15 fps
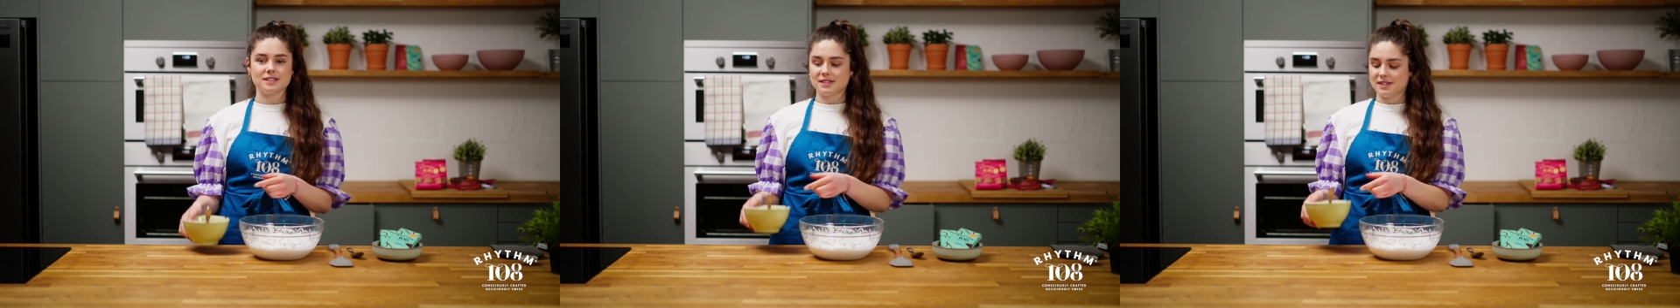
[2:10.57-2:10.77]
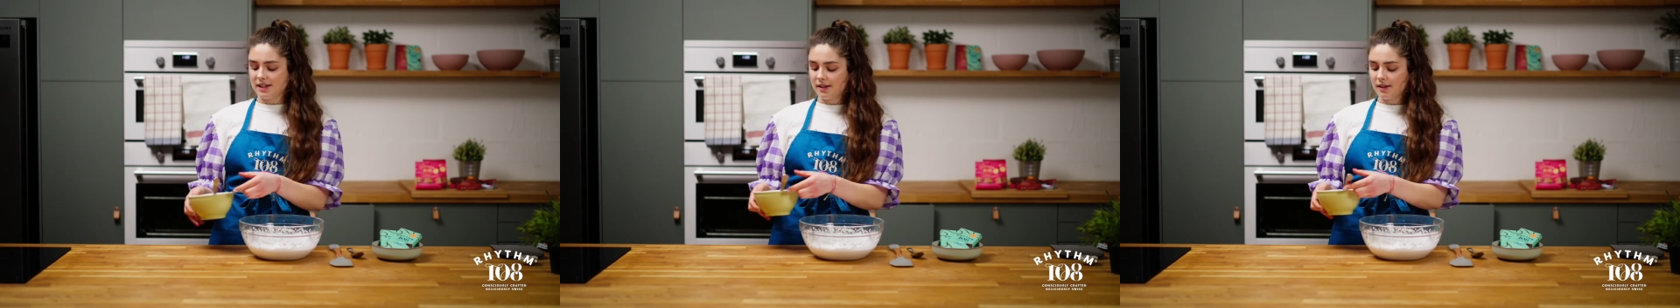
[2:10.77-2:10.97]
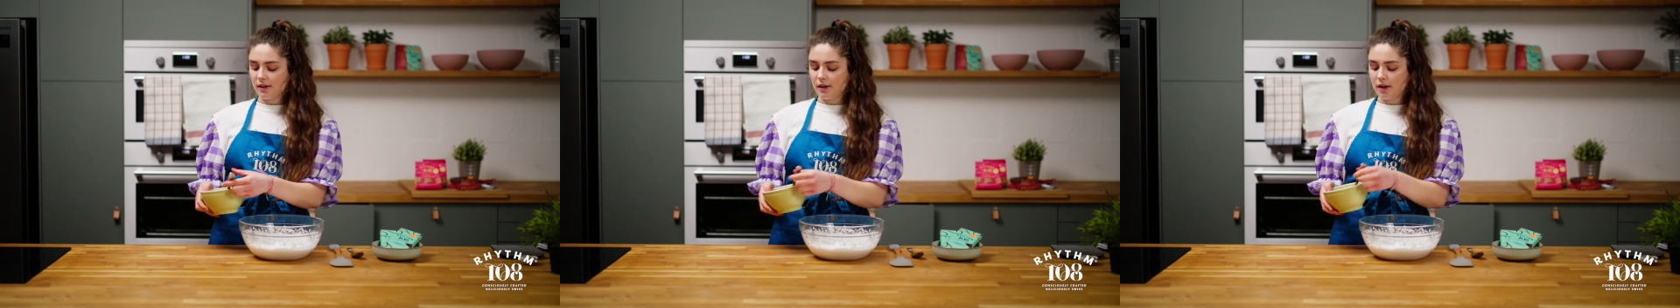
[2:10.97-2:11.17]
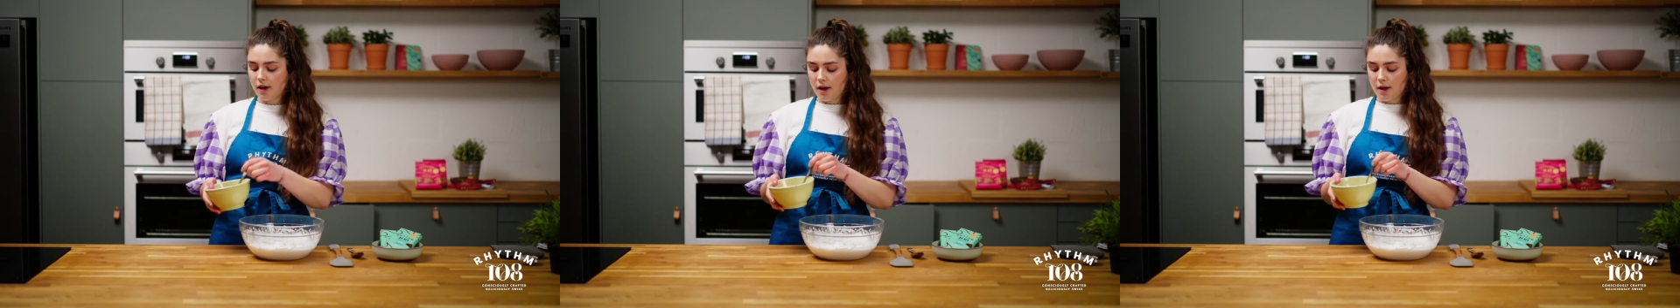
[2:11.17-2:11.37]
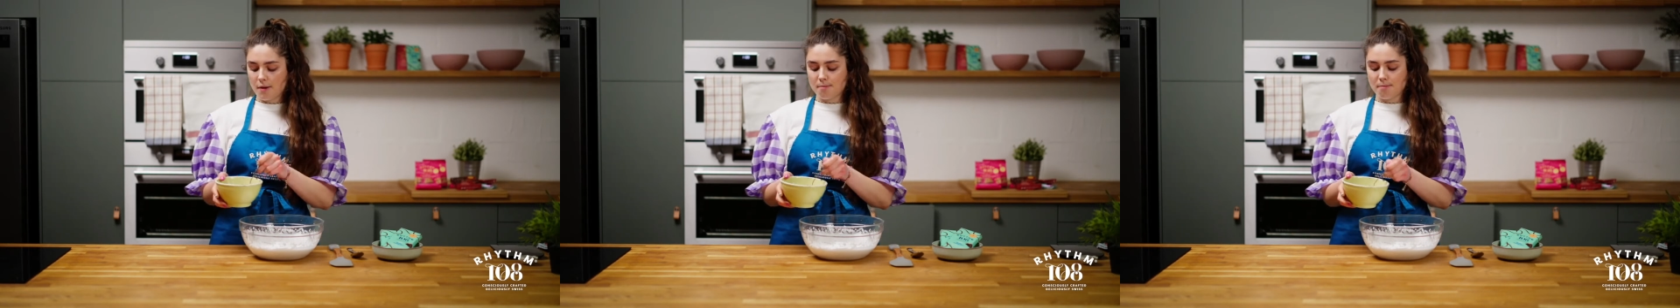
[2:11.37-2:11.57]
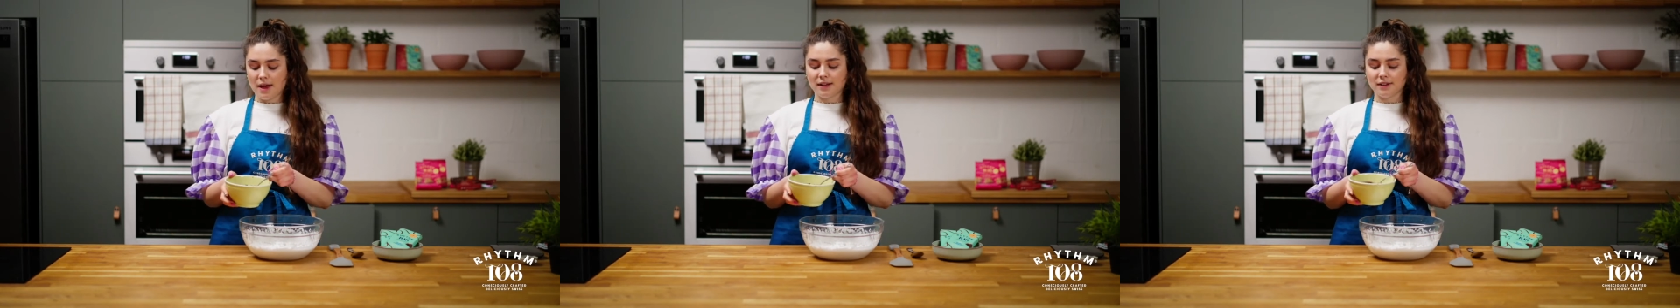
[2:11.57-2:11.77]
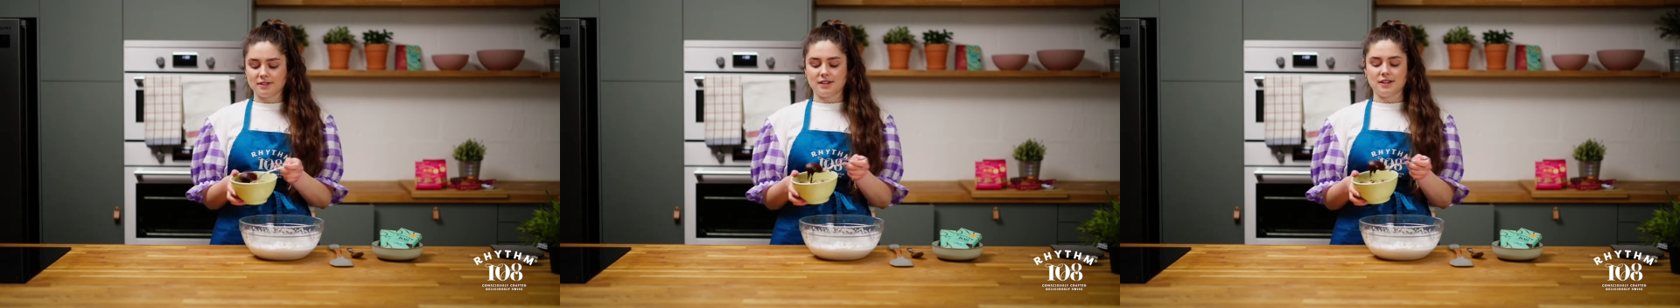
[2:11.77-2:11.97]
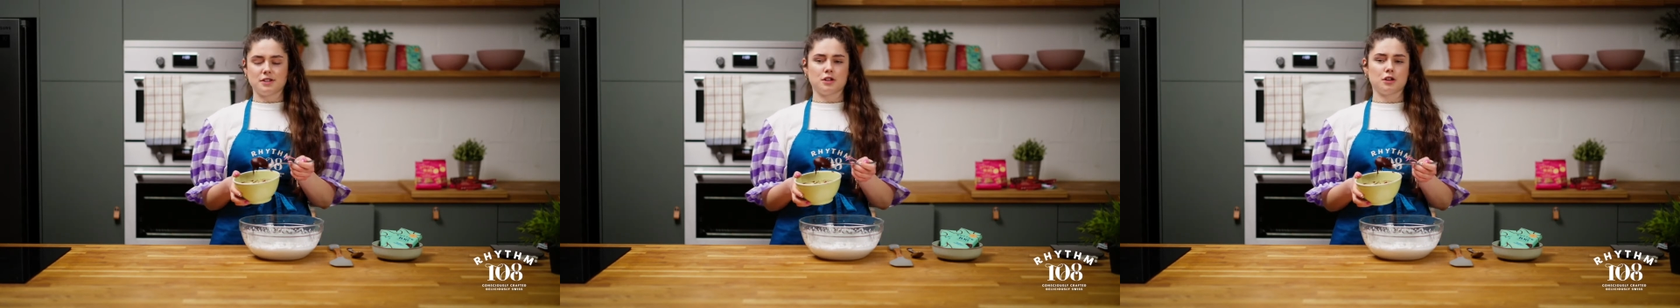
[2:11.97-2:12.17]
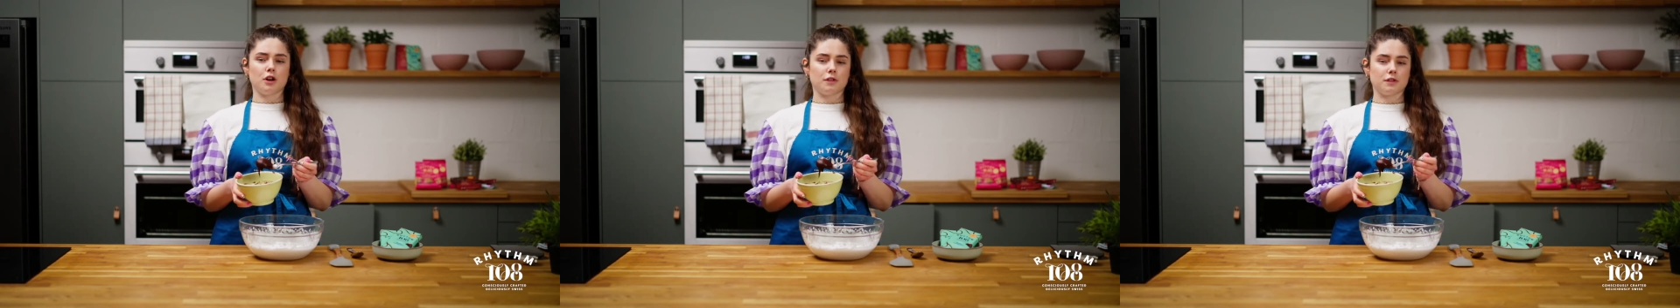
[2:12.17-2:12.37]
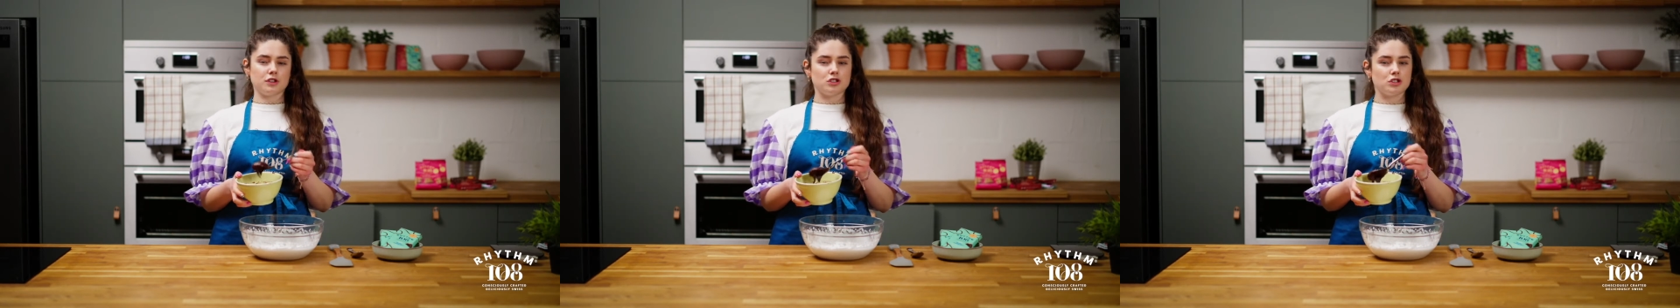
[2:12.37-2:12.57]
still melted
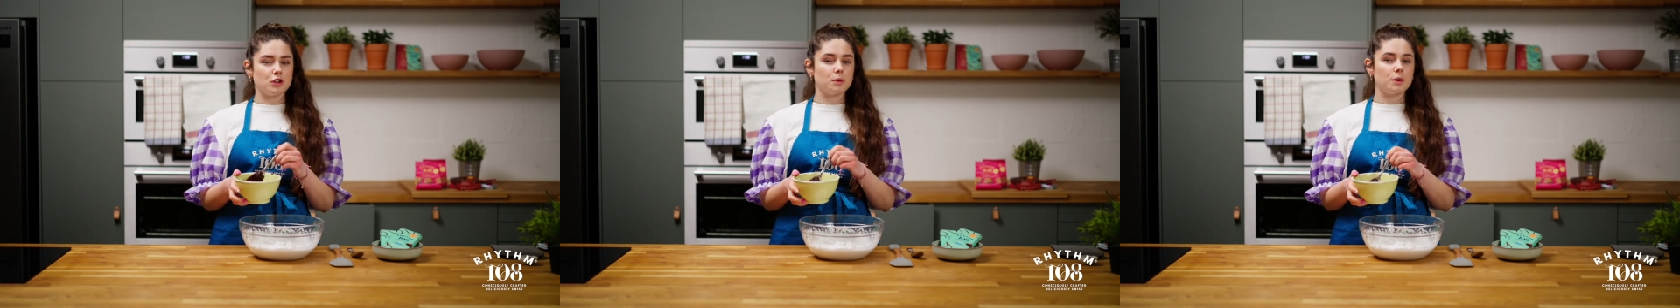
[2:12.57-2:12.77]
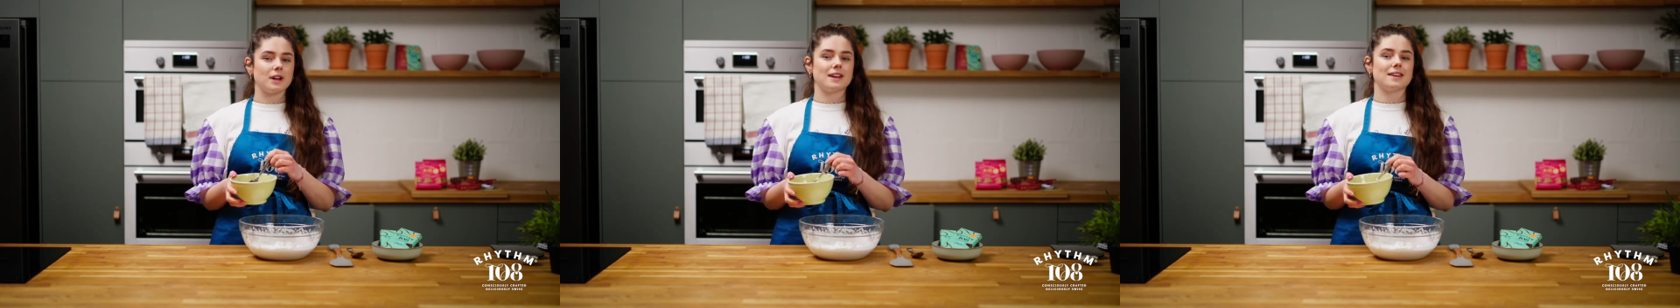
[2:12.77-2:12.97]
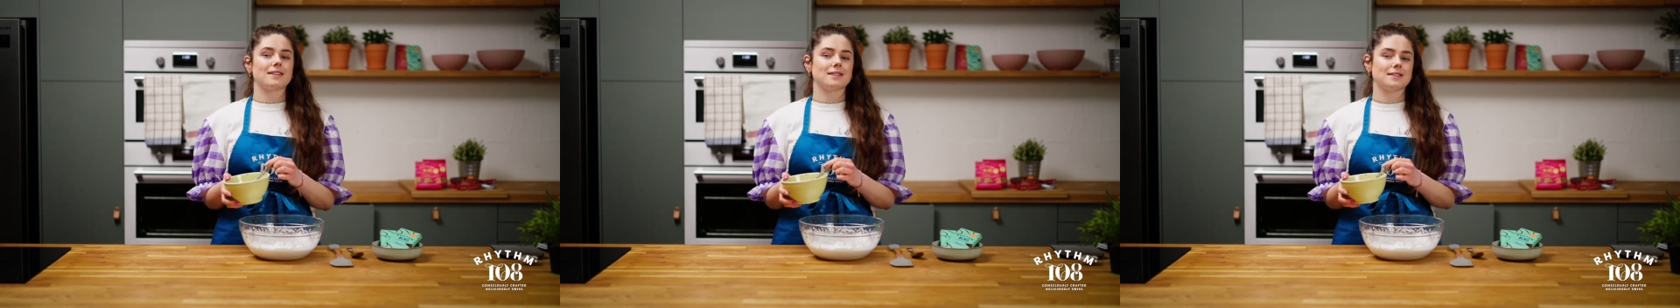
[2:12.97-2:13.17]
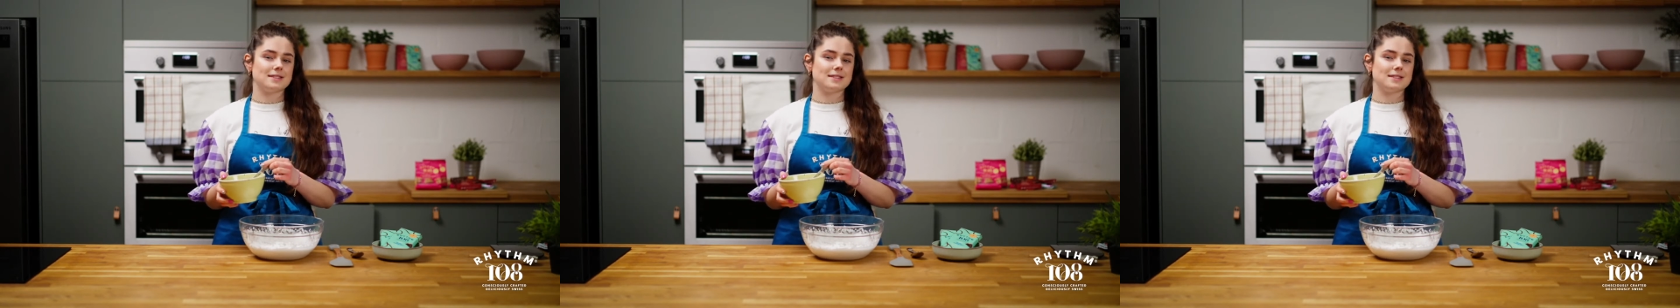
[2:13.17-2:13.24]
enough because you don't want it